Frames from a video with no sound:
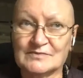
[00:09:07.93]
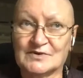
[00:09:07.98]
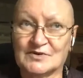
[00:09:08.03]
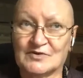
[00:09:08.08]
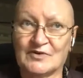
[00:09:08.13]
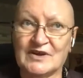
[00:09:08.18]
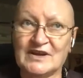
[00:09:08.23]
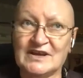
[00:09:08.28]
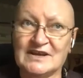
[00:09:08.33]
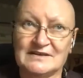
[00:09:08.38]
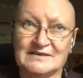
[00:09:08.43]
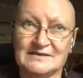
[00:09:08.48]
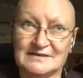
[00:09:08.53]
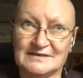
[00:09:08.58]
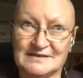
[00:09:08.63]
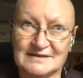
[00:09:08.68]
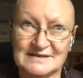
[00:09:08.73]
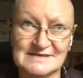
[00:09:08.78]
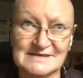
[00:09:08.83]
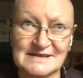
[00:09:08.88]
Greed,
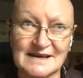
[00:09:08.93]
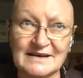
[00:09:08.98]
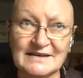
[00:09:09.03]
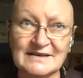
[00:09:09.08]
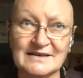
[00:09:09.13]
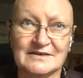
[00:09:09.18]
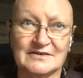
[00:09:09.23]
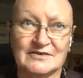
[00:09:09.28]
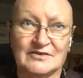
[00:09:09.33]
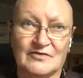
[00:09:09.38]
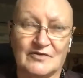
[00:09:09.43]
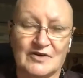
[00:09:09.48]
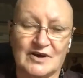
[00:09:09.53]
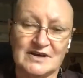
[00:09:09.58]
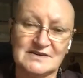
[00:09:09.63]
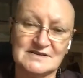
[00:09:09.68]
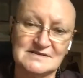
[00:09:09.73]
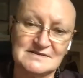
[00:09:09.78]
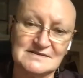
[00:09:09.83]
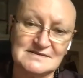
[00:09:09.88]
desire
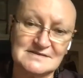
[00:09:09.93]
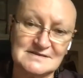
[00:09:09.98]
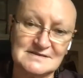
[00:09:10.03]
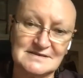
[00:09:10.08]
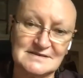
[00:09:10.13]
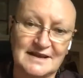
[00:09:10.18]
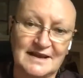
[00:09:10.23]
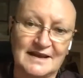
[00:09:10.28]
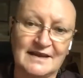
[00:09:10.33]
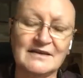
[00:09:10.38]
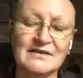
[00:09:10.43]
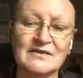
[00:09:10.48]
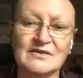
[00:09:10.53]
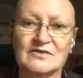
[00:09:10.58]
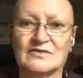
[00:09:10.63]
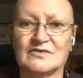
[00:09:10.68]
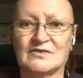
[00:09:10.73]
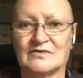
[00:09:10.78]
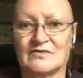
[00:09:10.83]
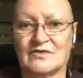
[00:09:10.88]
arises, anger
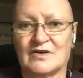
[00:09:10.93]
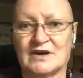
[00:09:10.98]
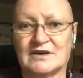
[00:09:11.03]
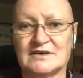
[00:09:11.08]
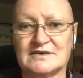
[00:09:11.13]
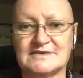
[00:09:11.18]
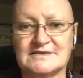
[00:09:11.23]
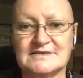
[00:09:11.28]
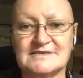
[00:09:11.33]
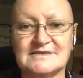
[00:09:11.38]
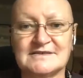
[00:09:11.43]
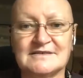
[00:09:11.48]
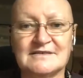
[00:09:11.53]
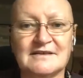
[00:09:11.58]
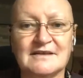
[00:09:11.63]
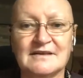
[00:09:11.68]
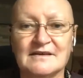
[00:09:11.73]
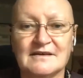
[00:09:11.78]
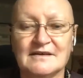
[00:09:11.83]
arises, and